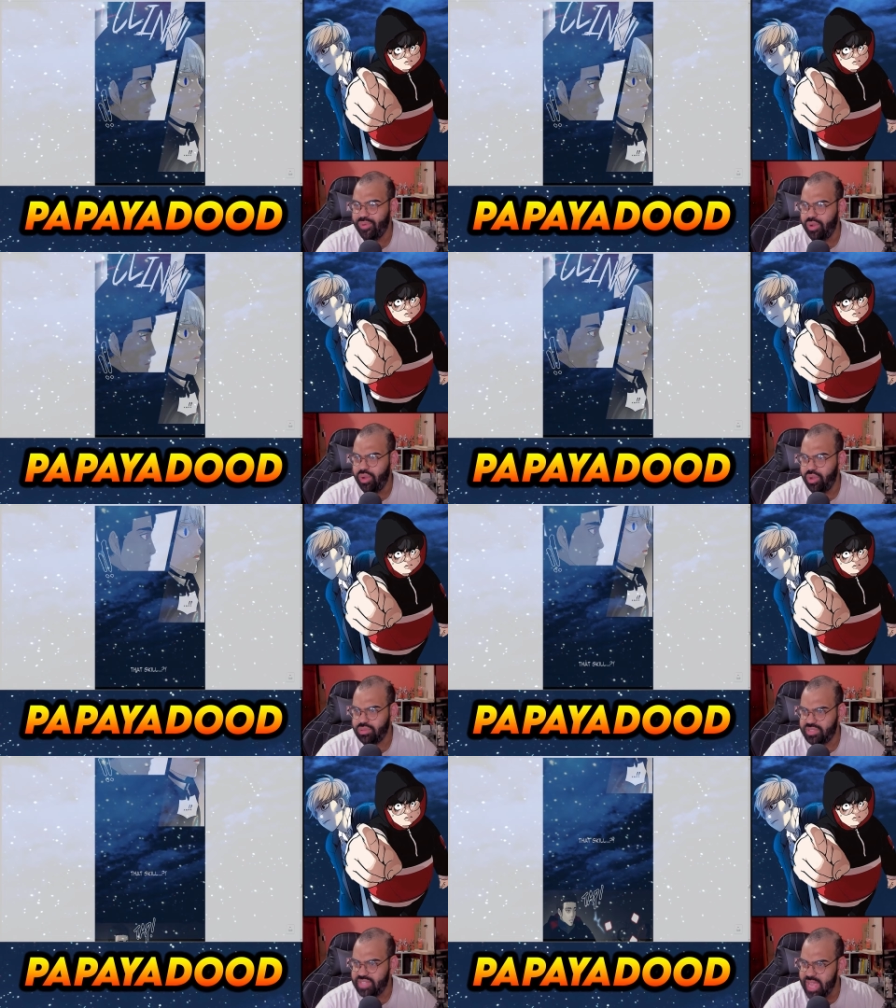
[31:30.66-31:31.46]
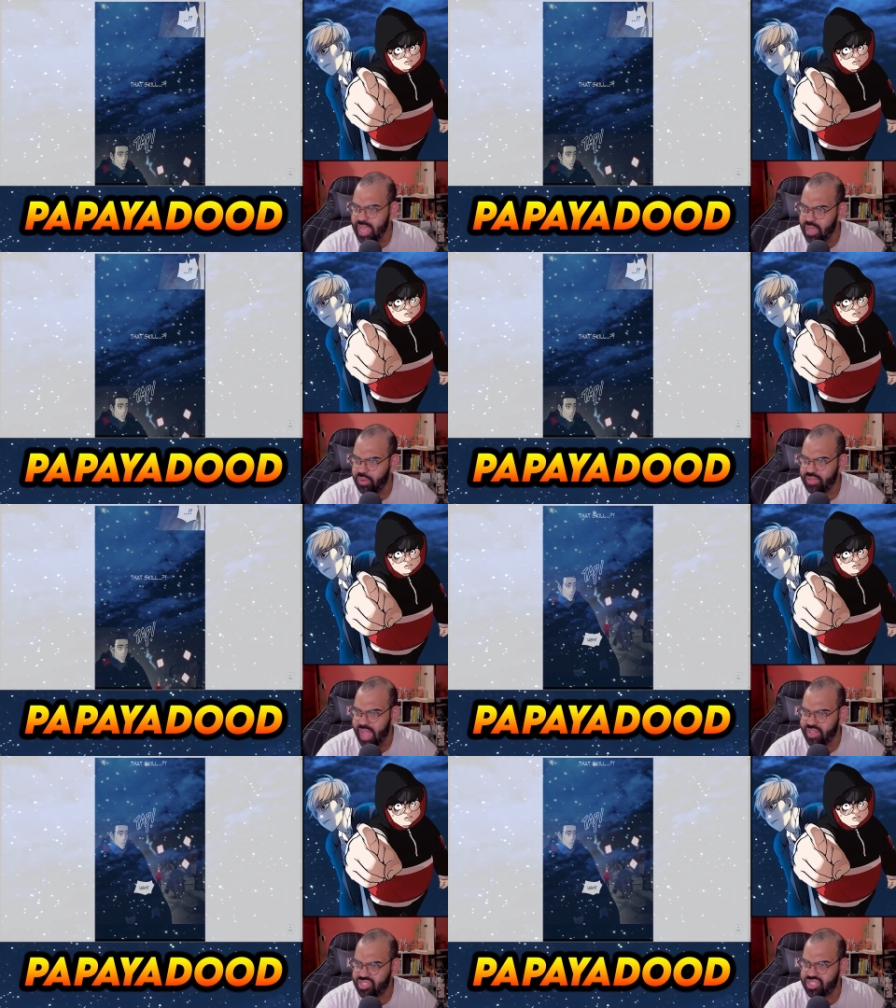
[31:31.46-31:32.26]
Oh, damn.
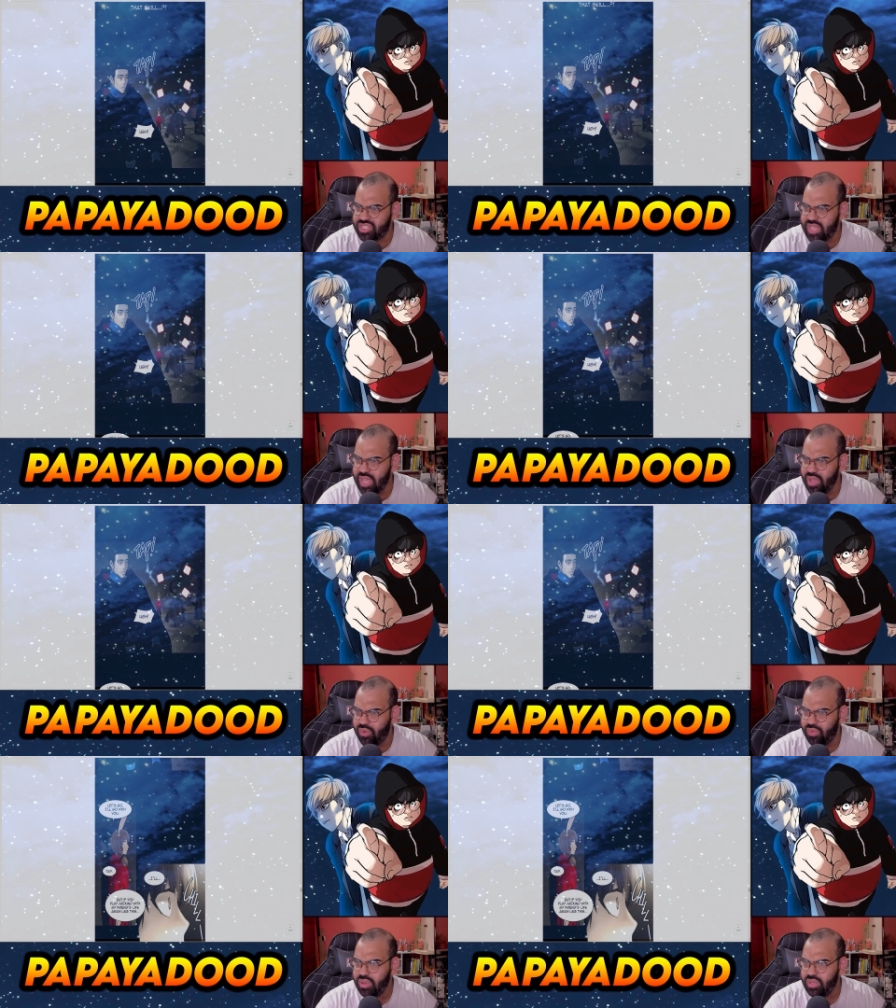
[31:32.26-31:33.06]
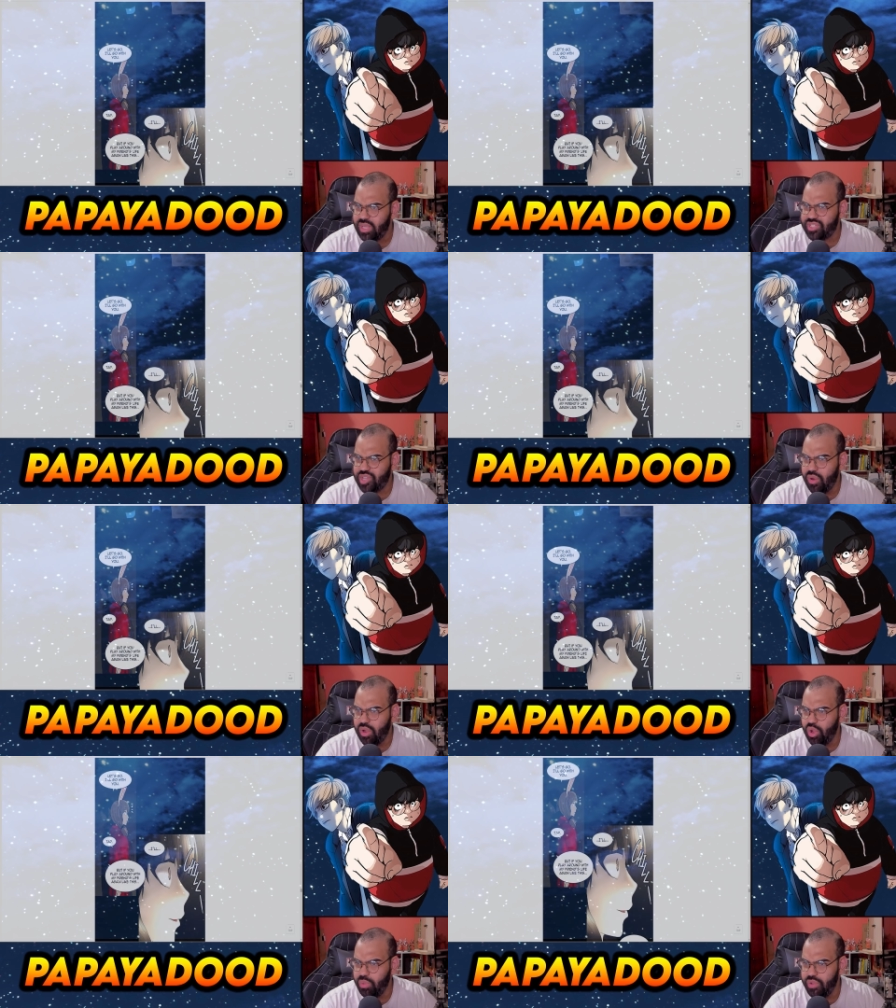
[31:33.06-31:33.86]
That's skill. Let's go. I'll
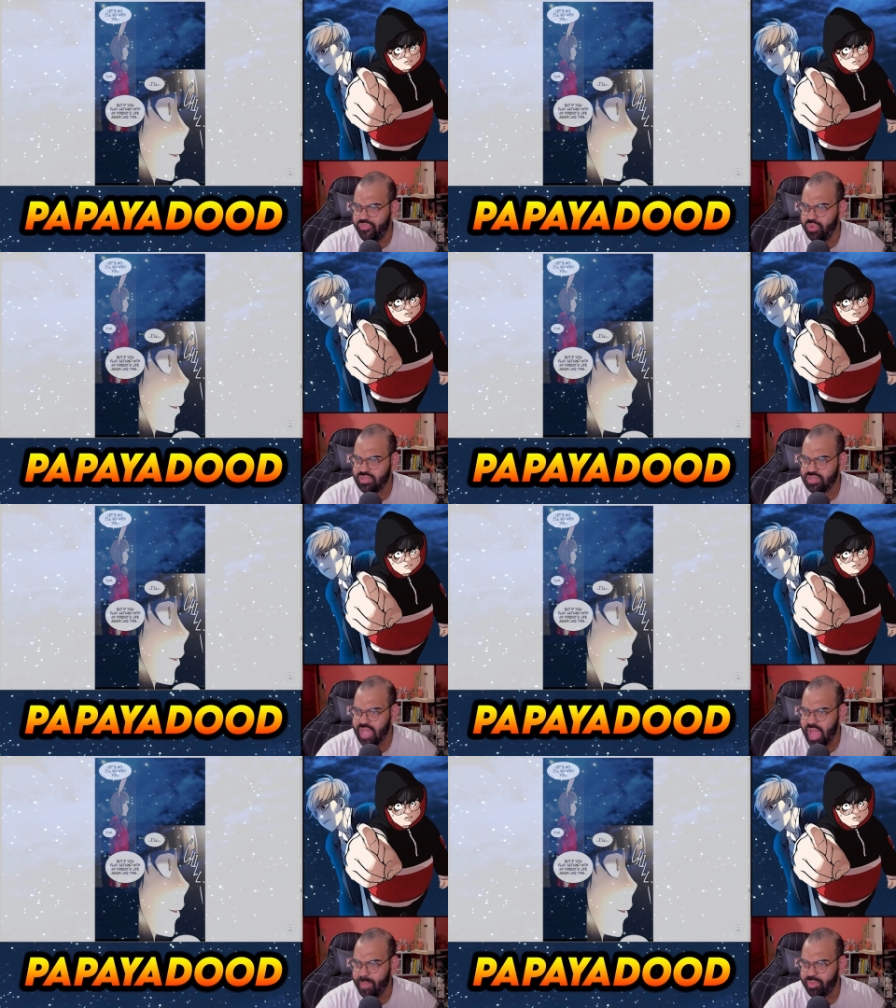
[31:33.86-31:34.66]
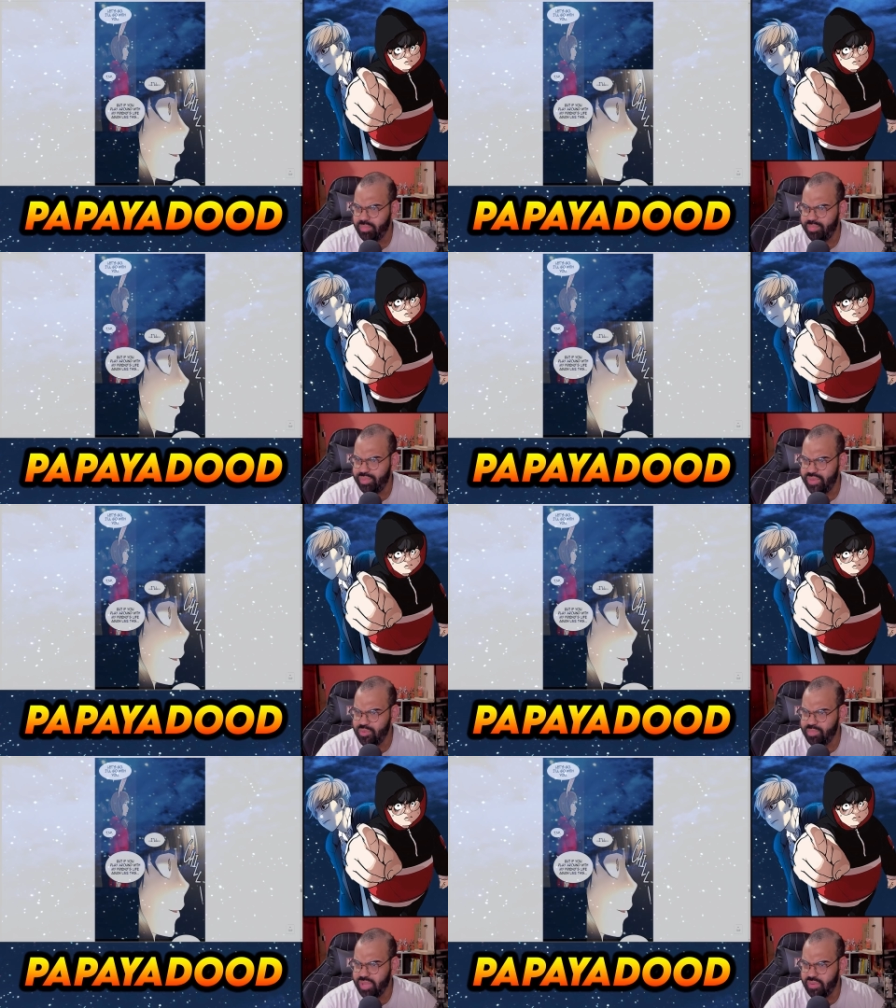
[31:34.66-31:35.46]
go with you. Tap. But if you
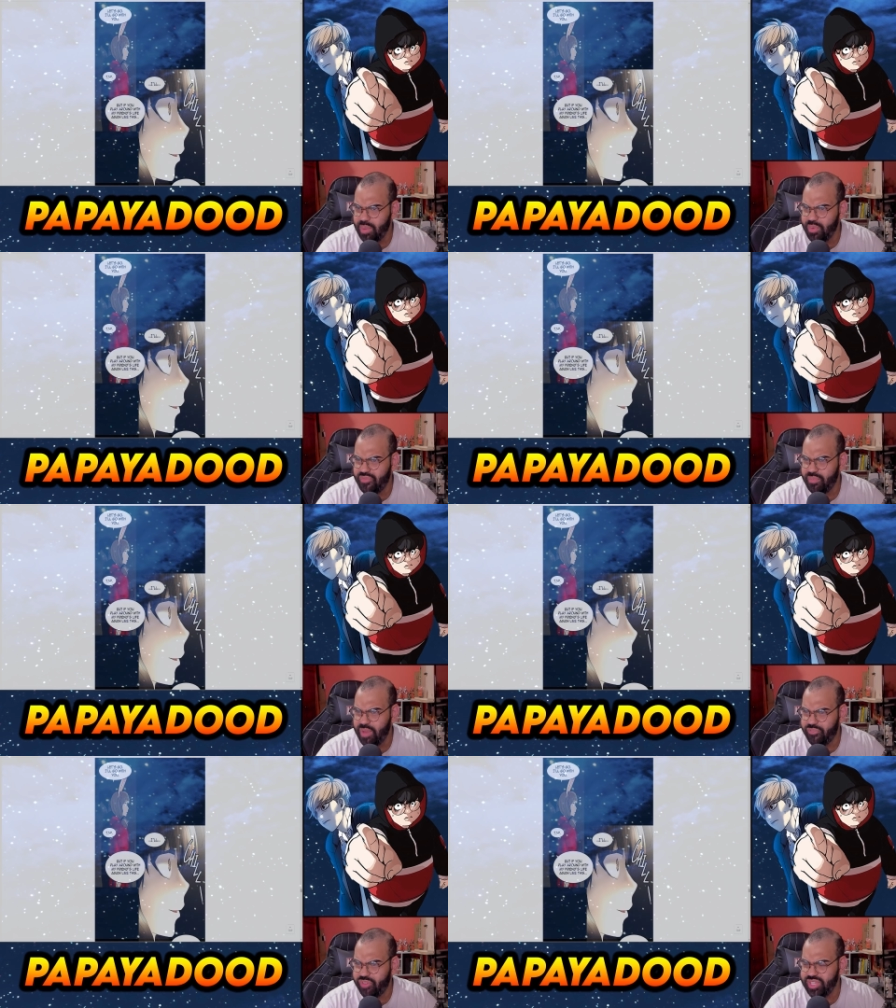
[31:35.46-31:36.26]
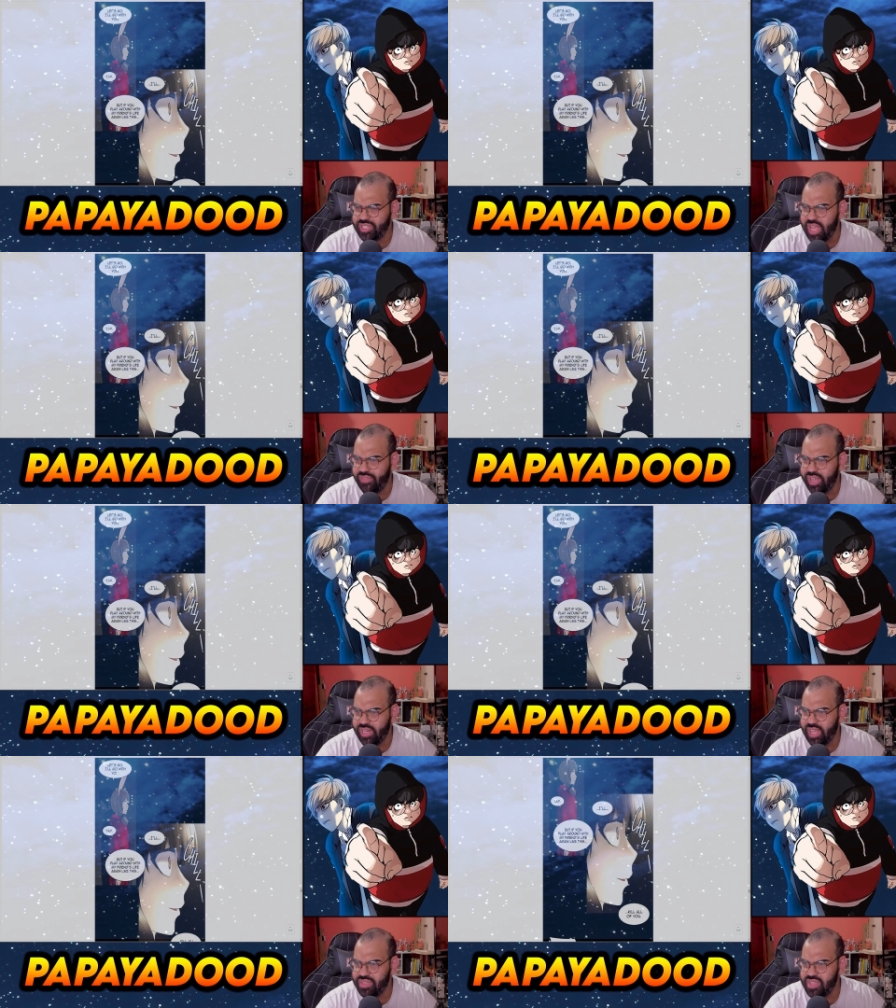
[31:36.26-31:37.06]
play around with my friend's life again
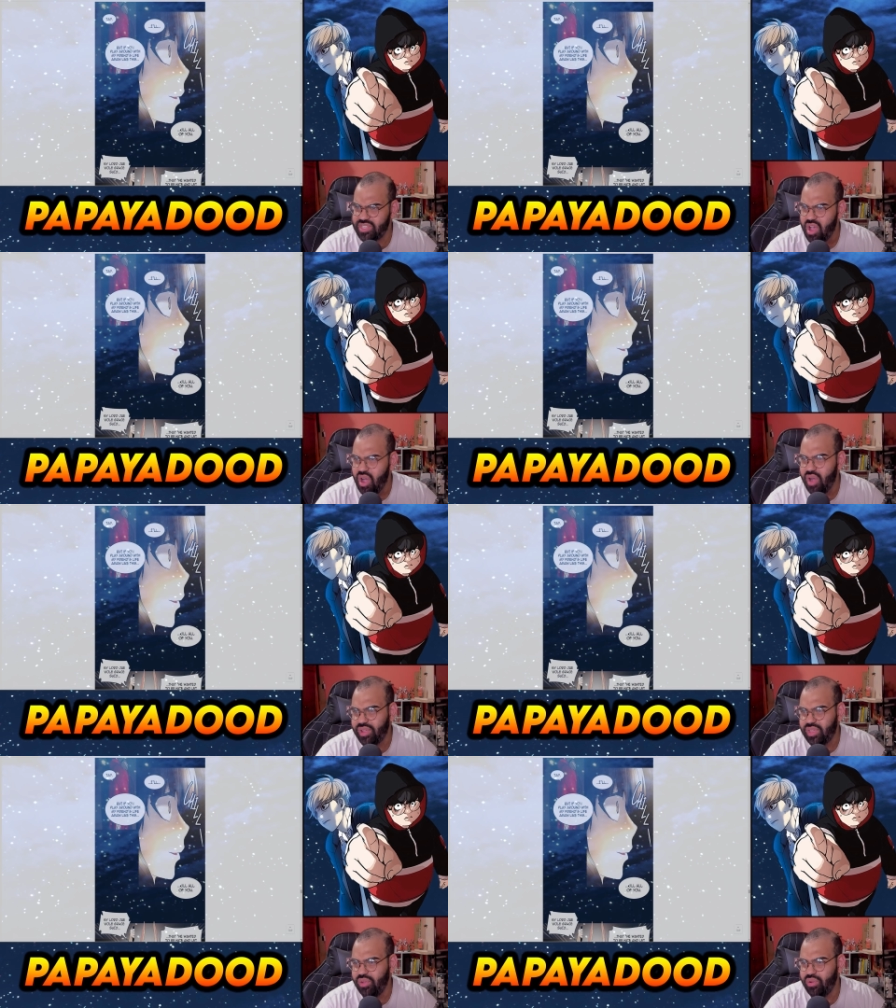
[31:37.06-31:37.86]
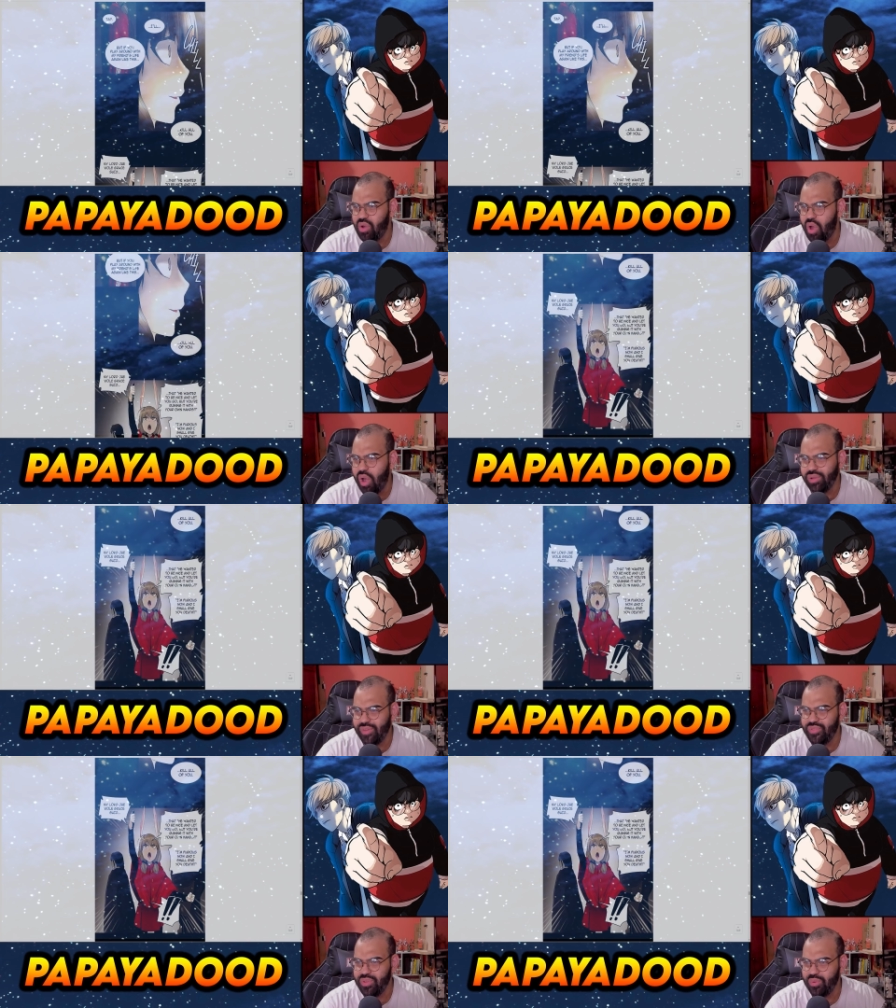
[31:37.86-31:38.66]
like this, I'll kill all
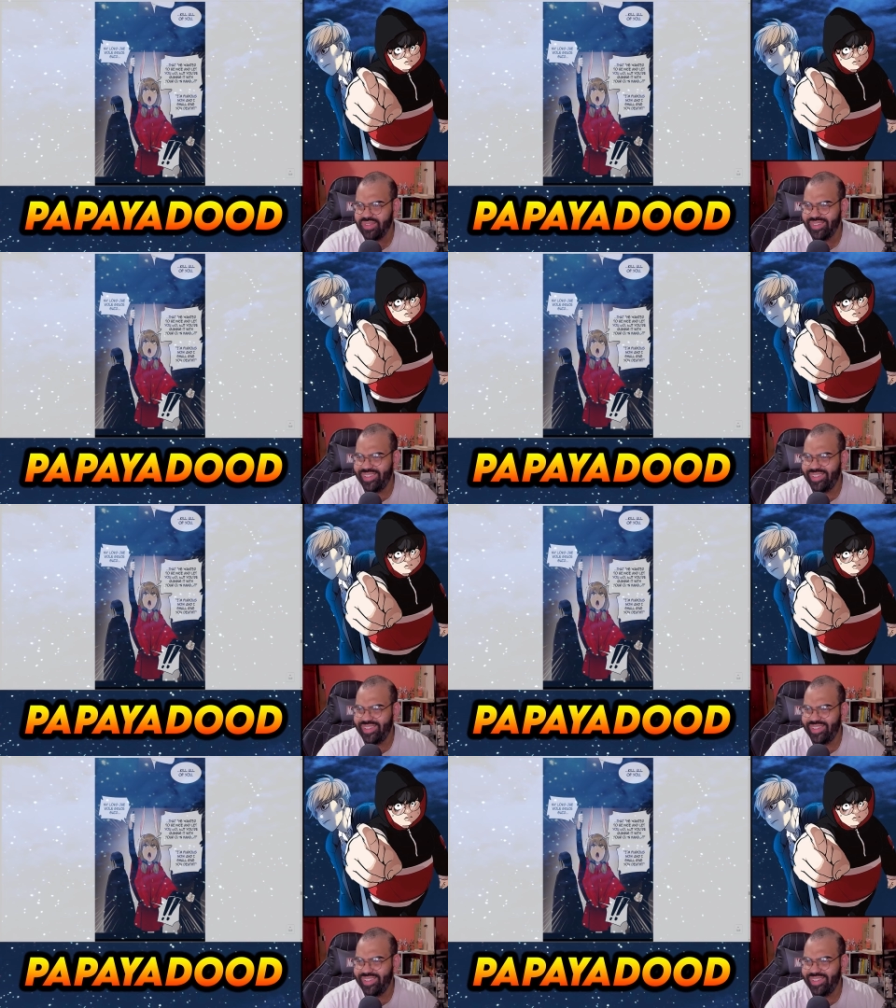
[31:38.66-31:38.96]
of you.